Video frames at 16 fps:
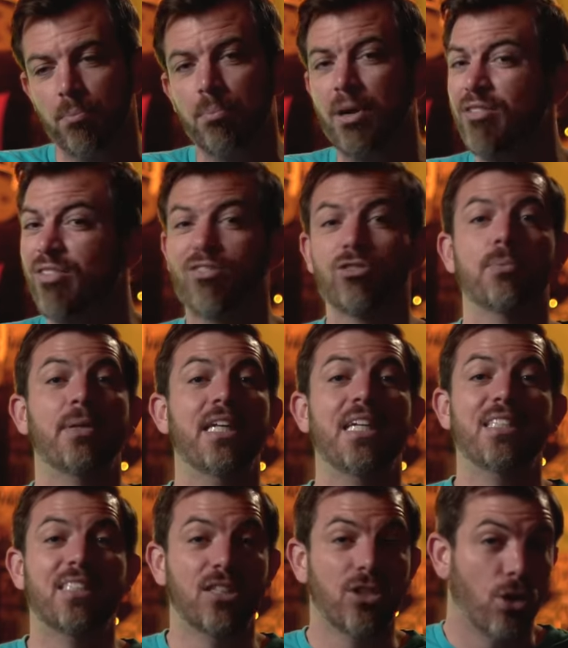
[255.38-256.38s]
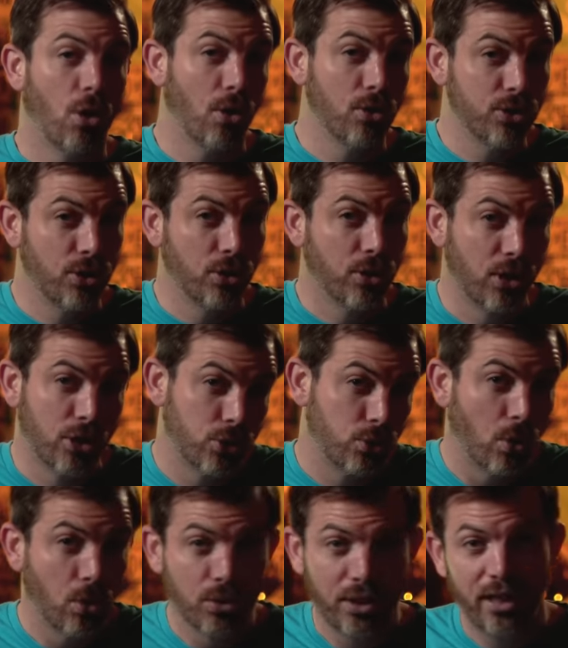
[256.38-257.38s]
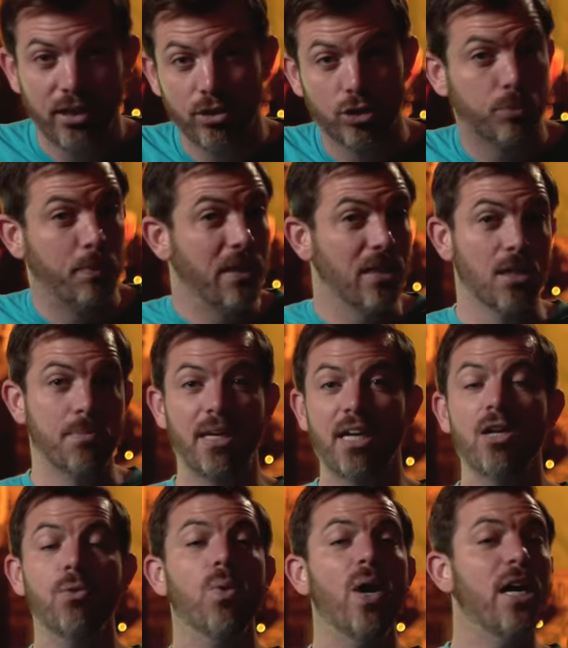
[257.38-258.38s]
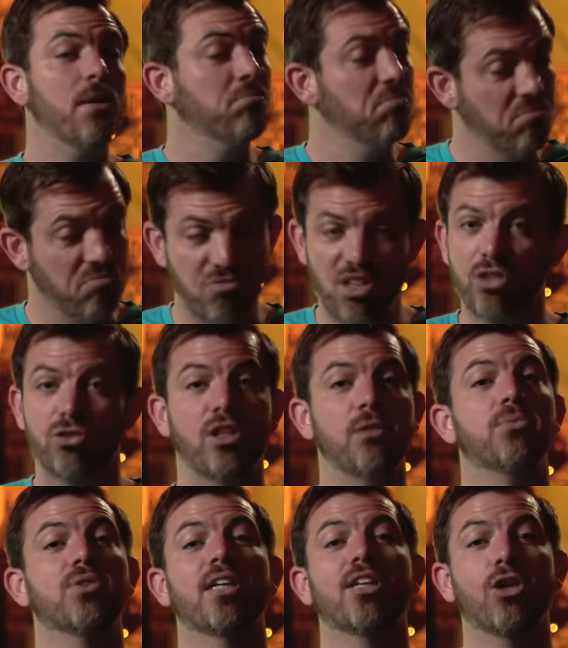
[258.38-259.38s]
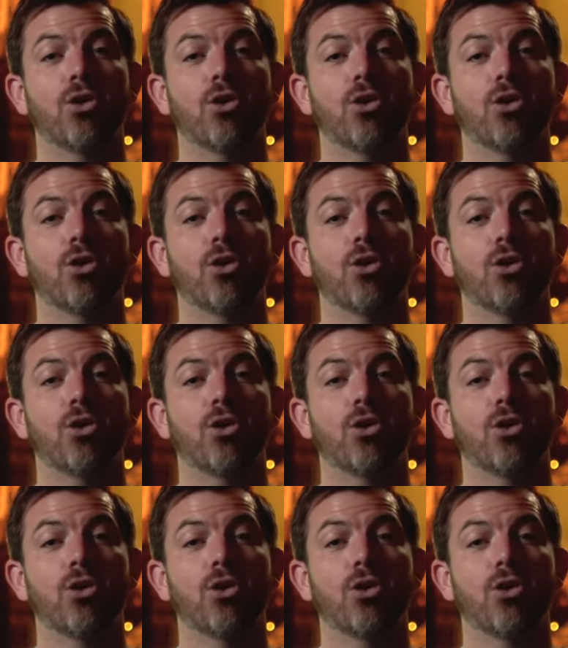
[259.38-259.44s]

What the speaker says: But if everybody is in cars that are going to struggle to hit the speed limit anyway, this seems like a